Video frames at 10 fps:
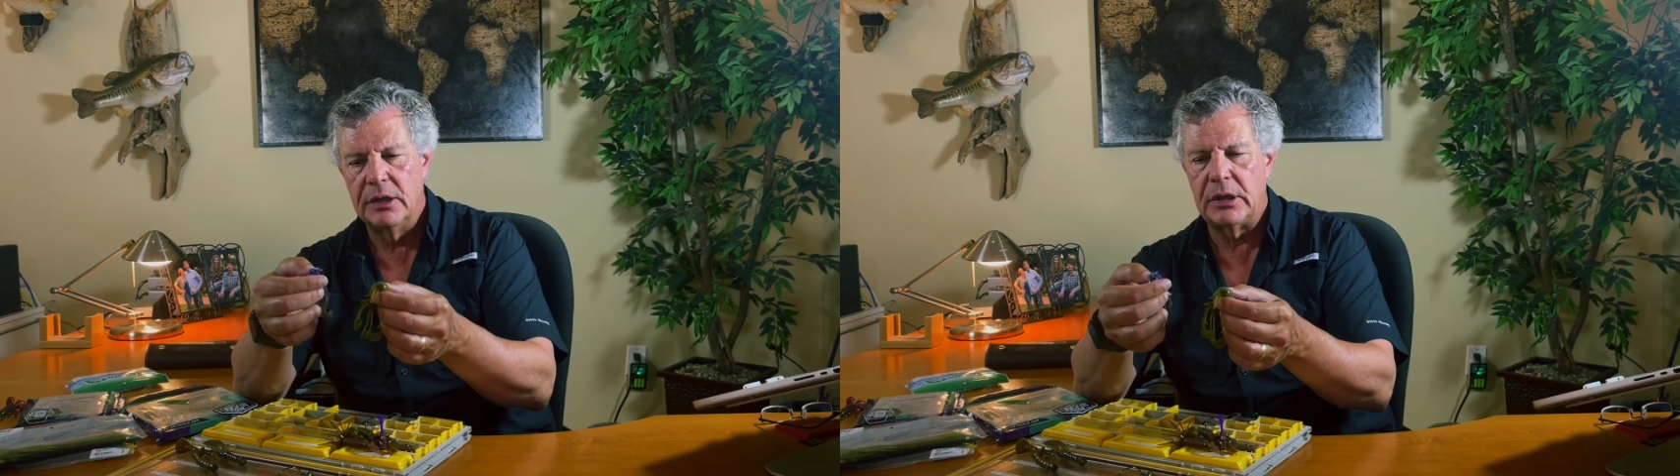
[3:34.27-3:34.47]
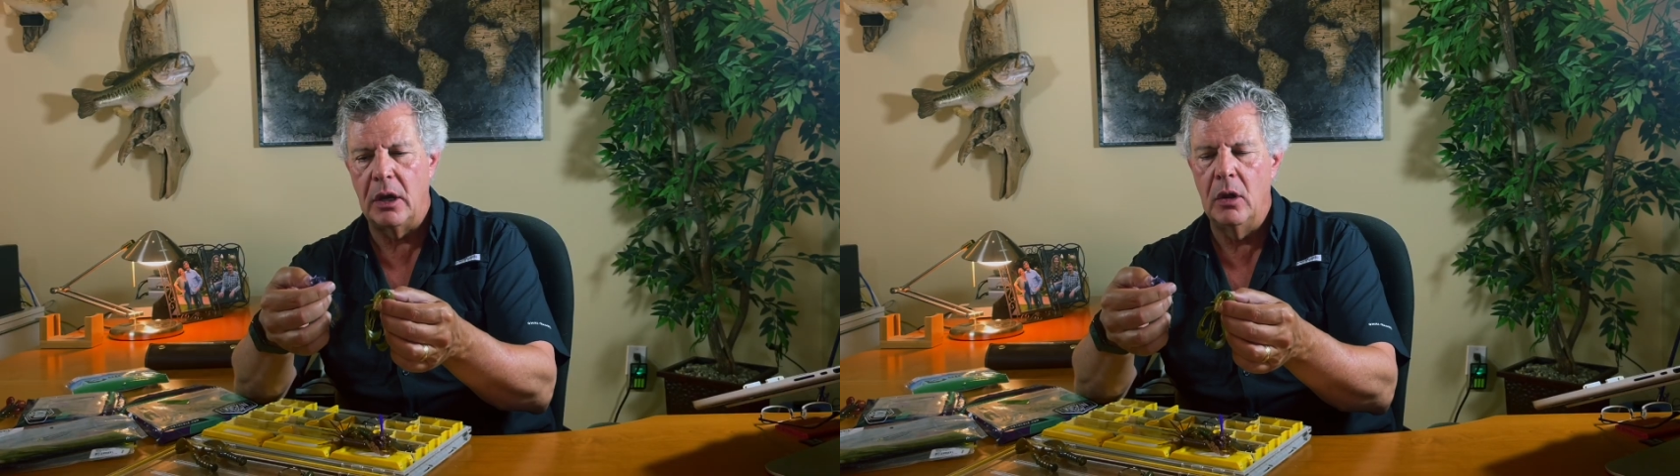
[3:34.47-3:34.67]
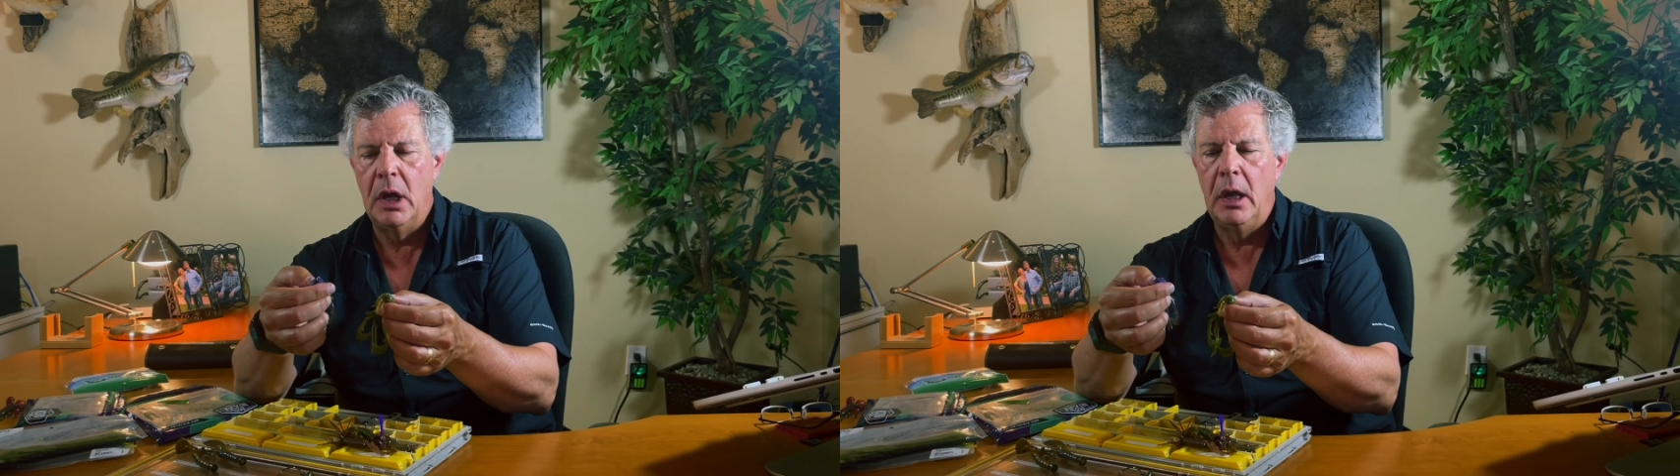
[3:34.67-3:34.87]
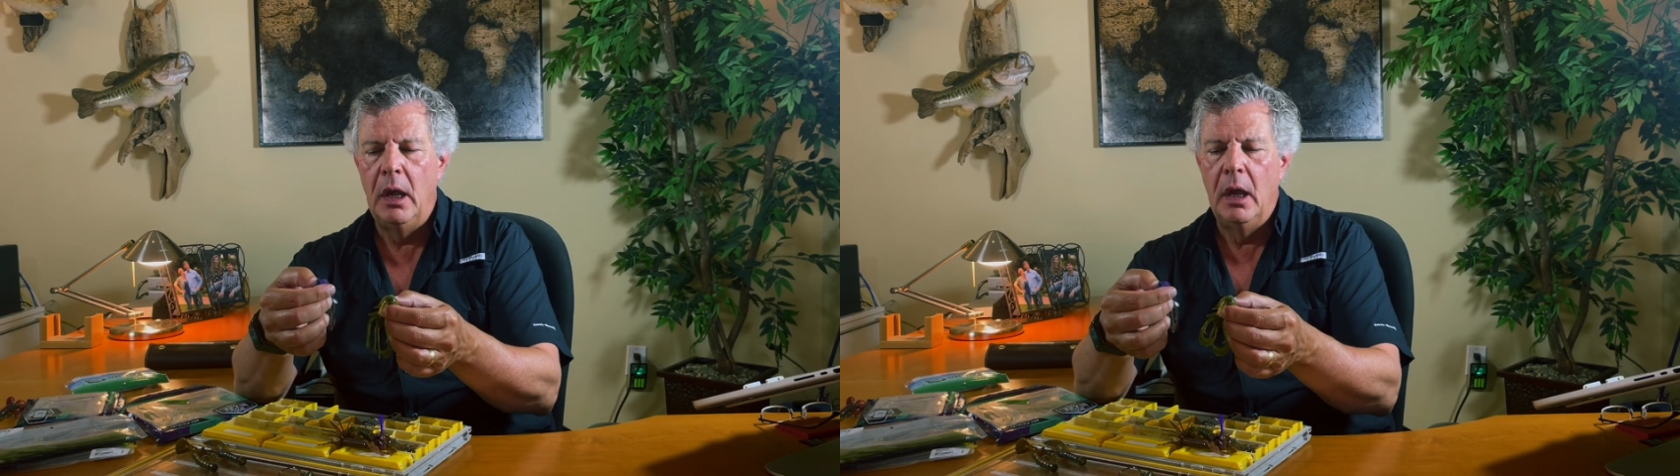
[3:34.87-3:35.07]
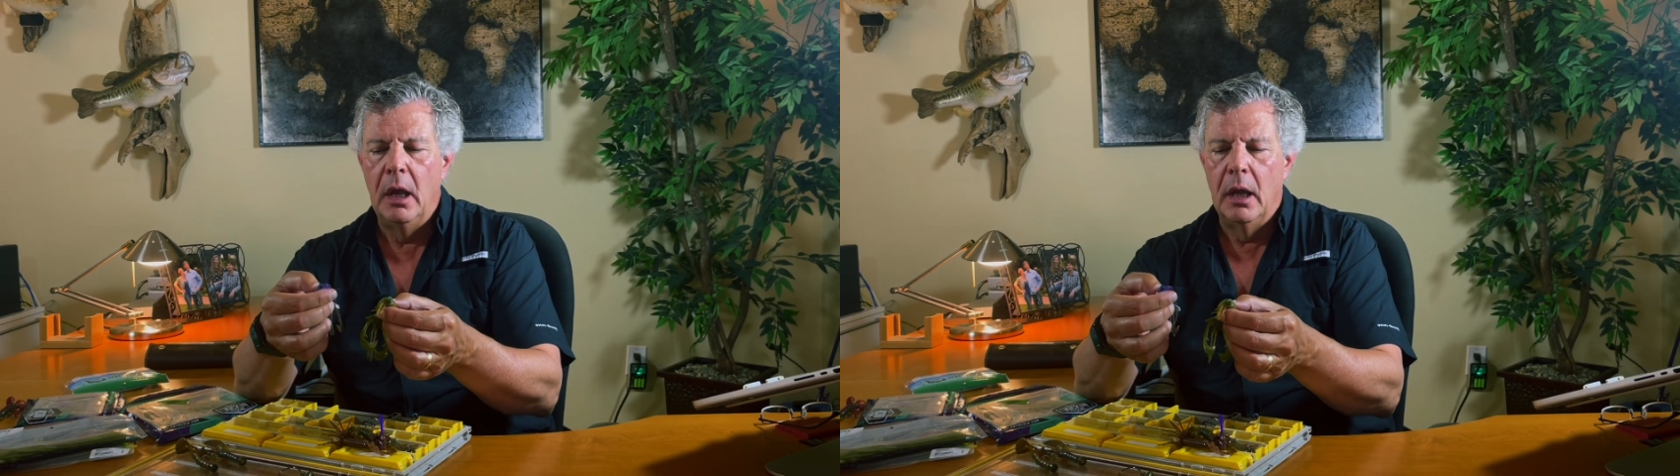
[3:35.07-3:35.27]
So,
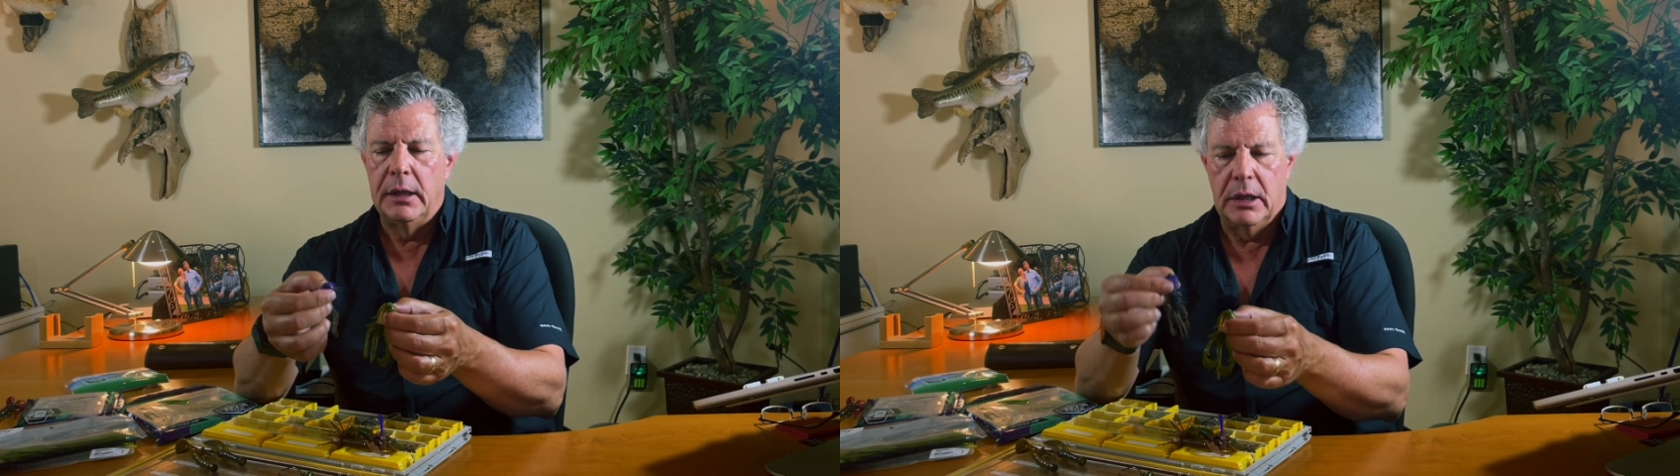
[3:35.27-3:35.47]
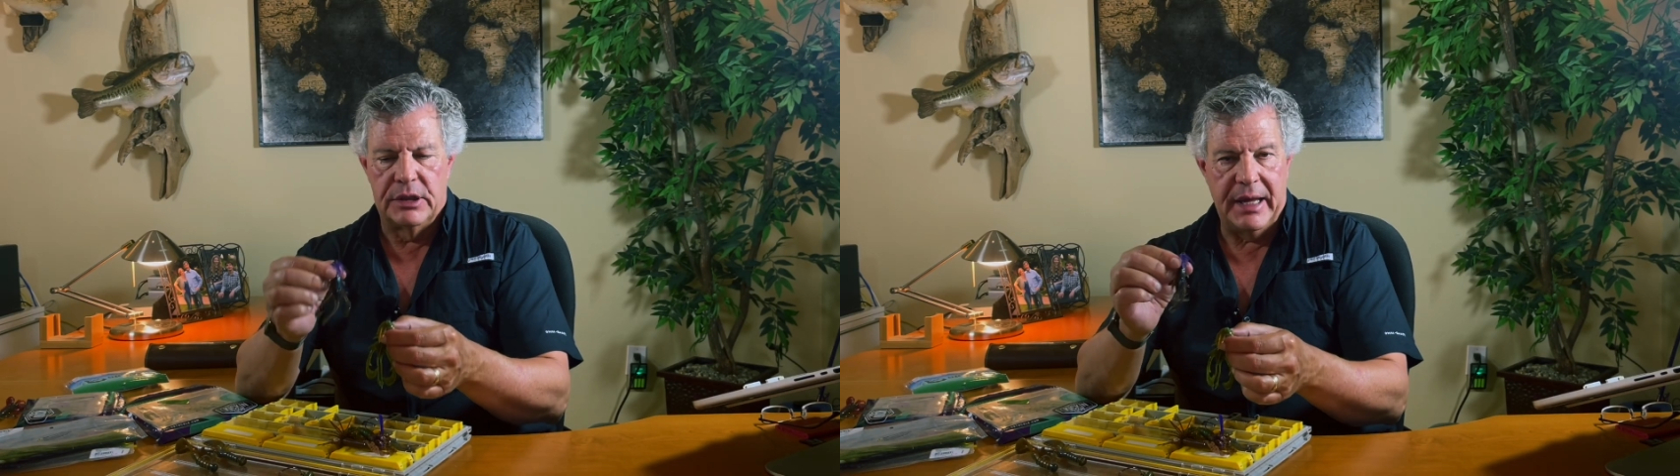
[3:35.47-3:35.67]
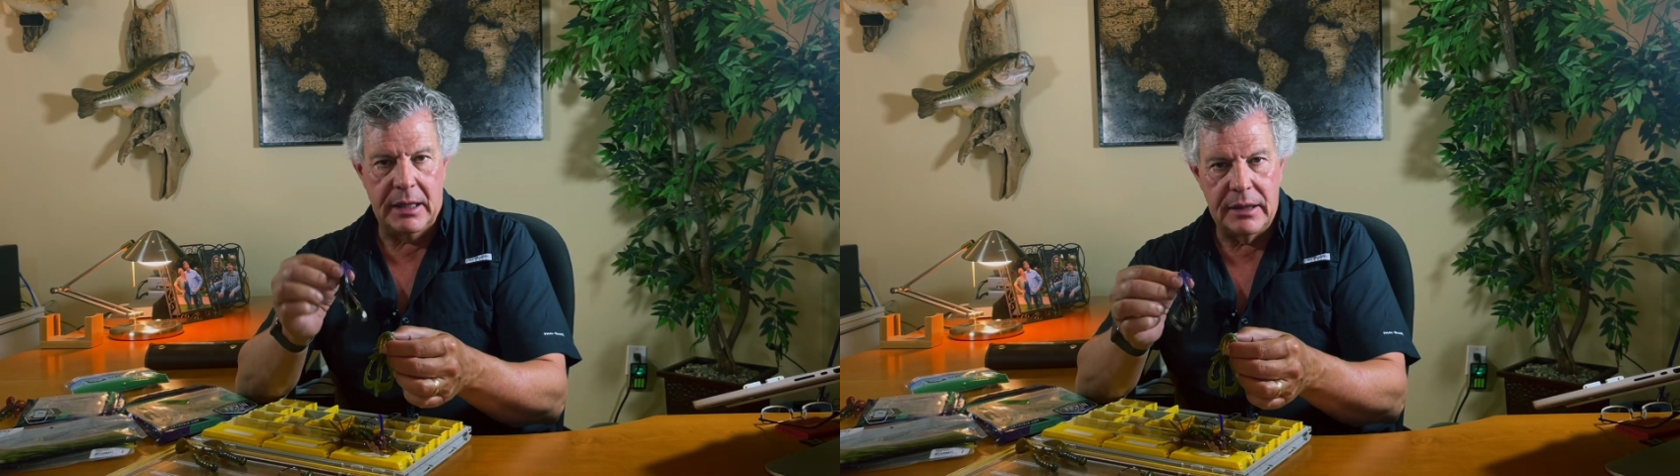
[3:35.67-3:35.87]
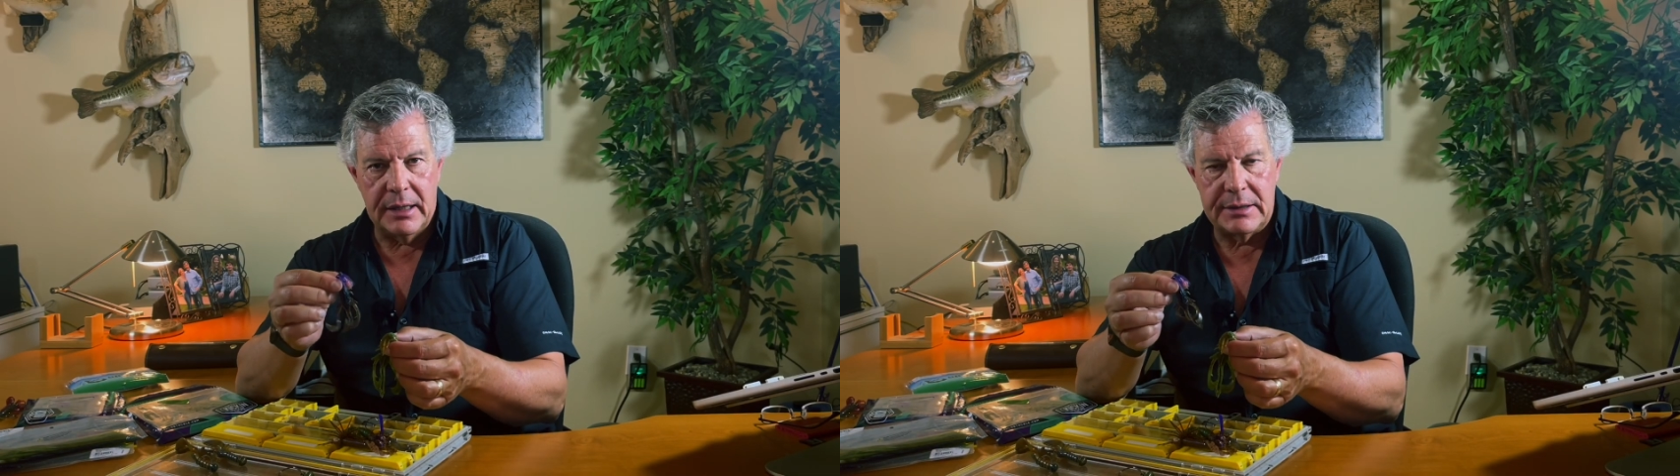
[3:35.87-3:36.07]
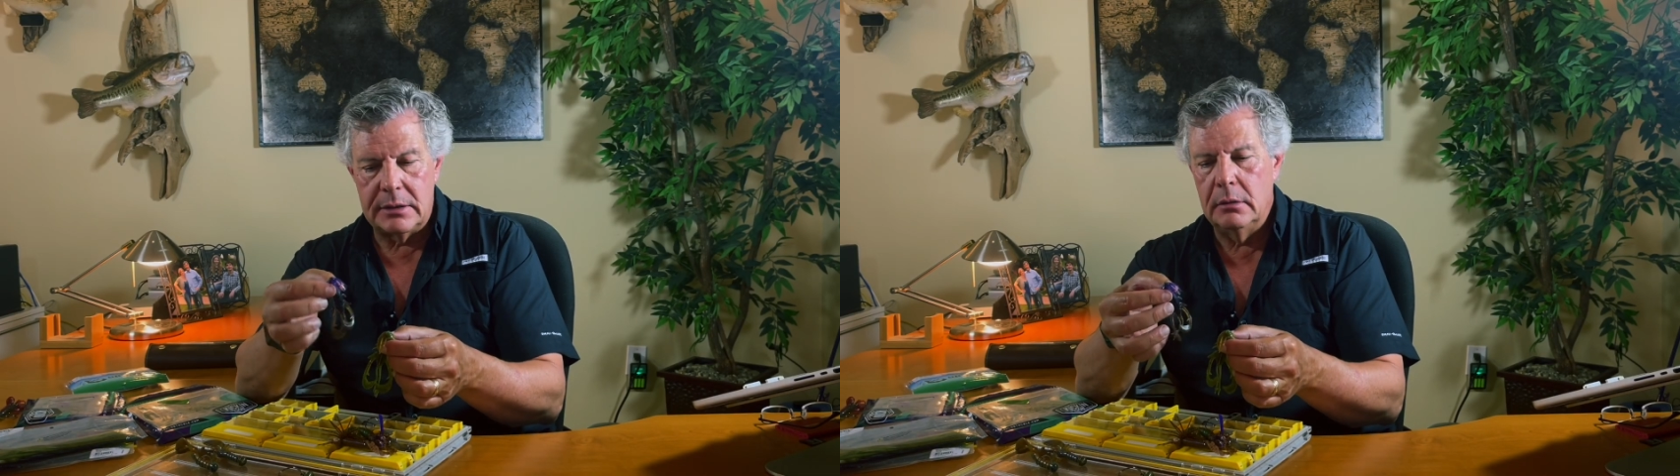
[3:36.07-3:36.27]
take
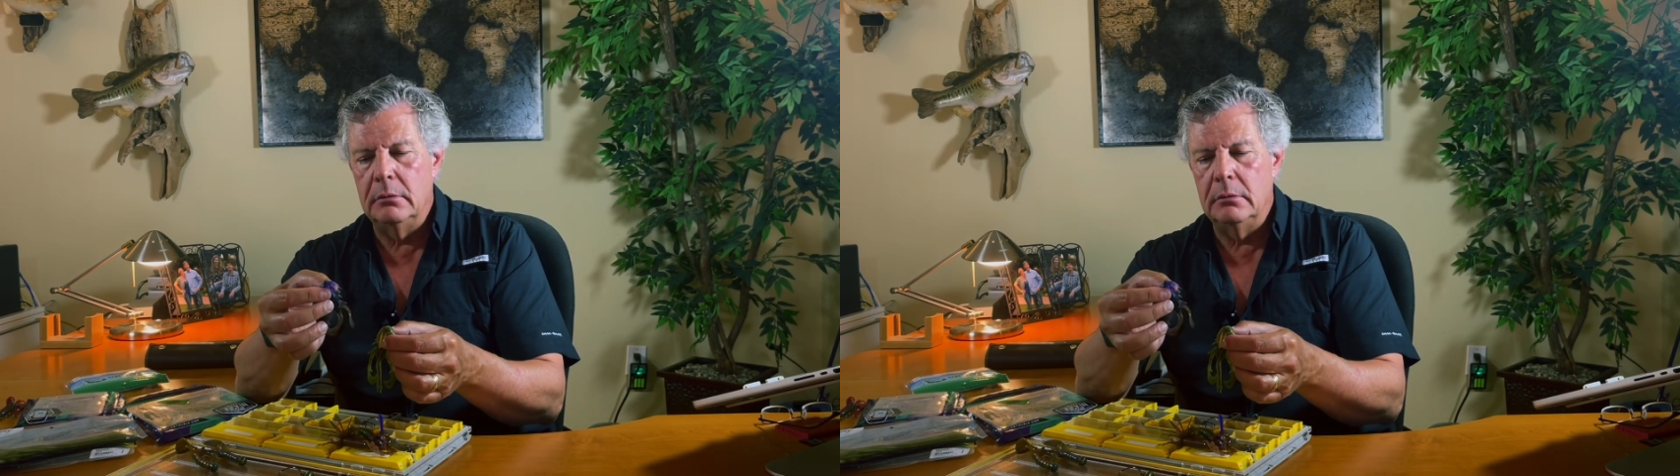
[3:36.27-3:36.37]
this,